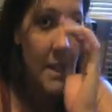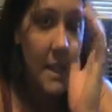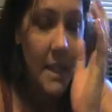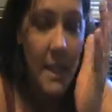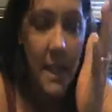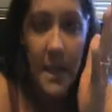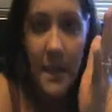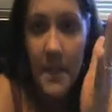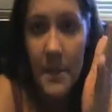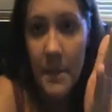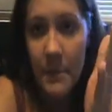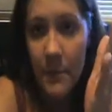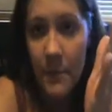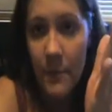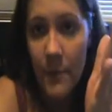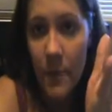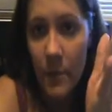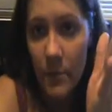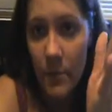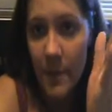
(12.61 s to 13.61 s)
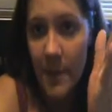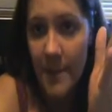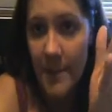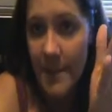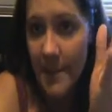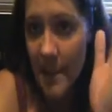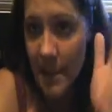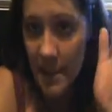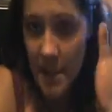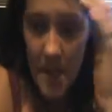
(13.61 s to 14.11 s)
And anytime the phone
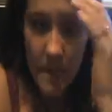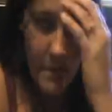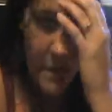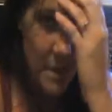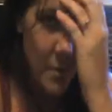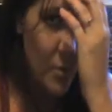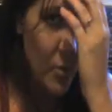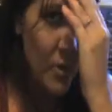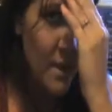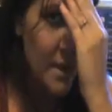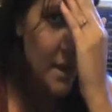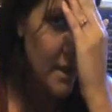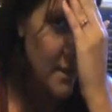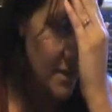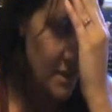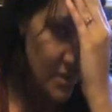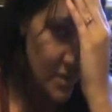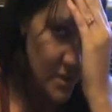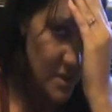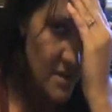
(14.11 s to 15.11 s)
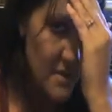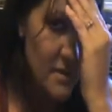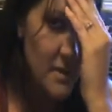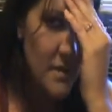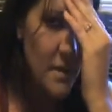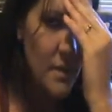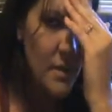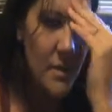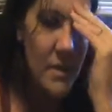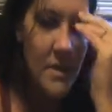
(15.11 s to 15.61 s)
rings at that time in the morning, it's always,
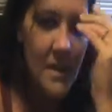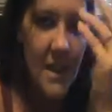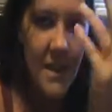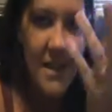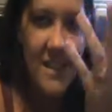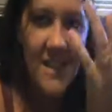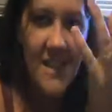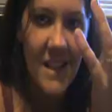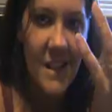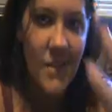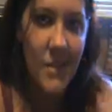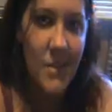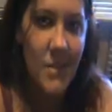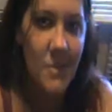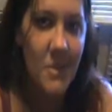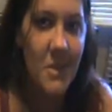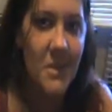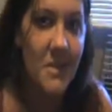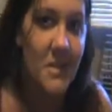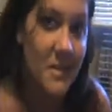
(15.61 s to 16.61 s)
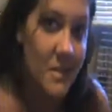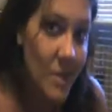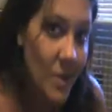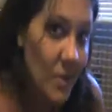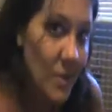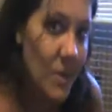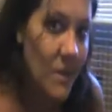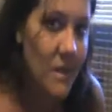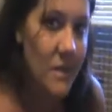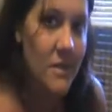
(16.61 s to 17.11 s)
it always kind of scares you because
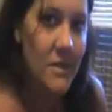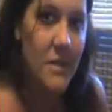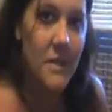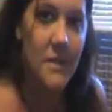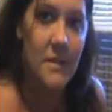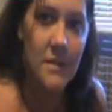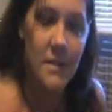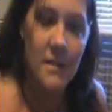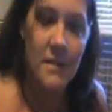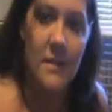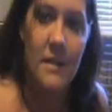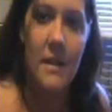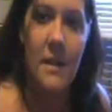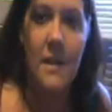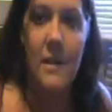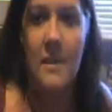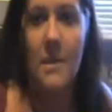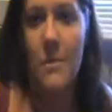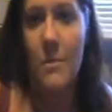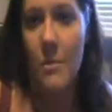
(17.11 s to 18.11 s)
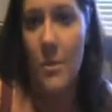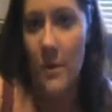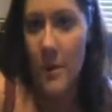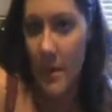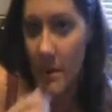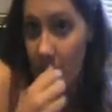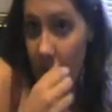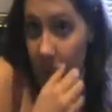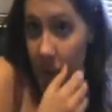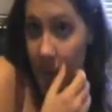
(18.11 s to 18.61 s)
who calls you at 6 o'clock in the
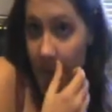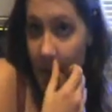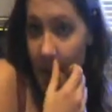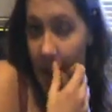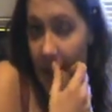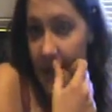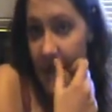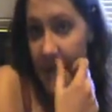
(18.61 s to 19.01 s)
morning, really?